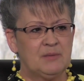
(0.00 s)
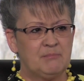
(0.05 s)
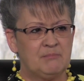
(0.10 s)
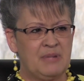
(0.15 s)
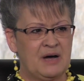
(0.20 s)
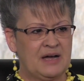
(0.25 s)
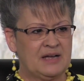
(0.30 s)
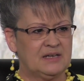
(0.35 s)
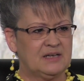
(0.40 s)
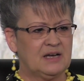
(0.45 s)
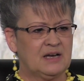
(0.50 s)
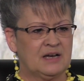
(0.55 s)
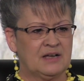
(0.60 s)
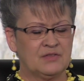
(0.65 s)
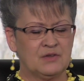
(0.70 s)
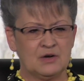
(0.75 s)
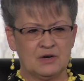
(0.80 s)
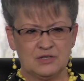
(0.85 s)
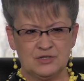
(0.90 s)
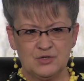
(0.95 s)
but
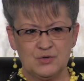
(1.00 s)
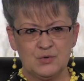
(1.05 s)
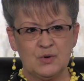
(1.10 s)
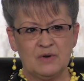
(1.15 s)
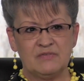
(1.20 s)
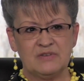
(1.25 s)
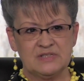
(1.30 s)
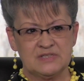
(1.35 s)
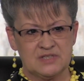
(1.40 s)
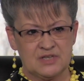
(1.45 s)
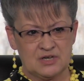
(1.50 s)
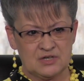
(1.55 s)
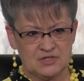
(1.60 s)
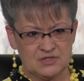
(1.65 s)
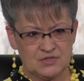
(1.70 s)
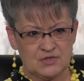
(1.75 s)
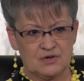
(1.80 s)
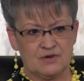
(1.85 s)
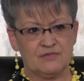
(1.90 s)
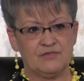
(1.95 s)
there are 2 of us that are
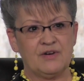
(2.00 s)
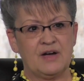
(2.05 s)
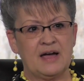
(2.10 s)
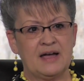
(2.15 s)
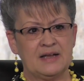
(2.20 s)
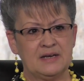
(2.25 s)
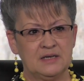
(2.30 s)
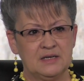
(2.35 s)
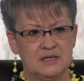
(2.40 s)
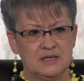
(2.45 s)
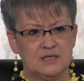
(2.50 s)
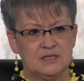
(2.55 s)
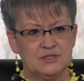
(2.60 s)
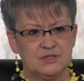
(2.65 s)
certified